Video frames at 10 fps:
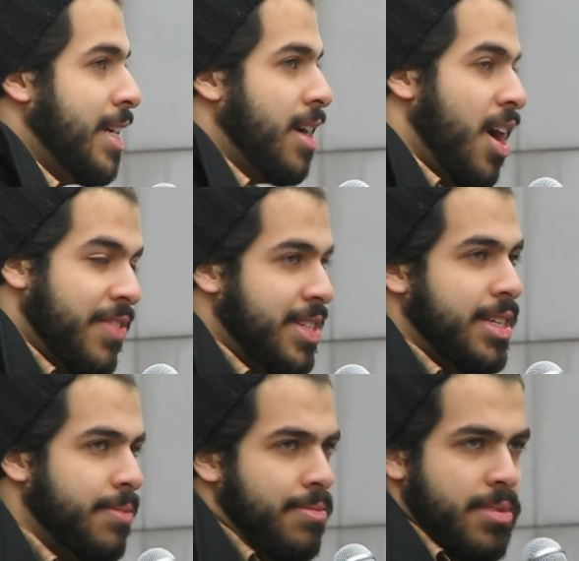
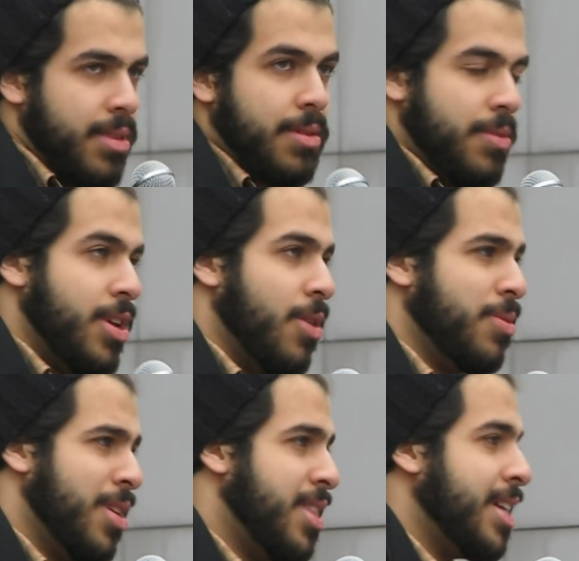obviously, you know,
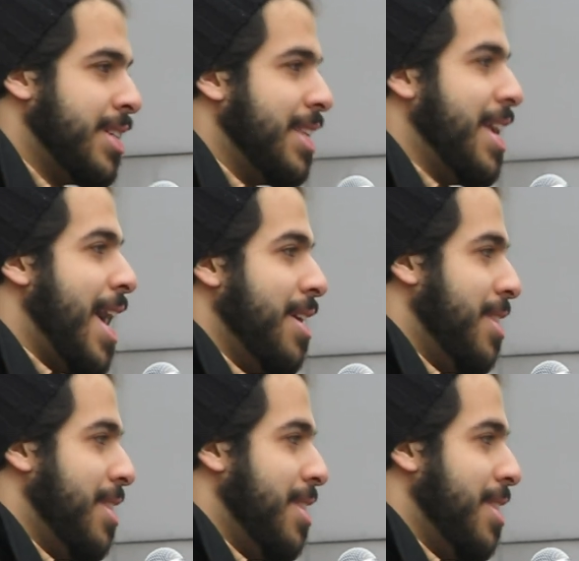the things that the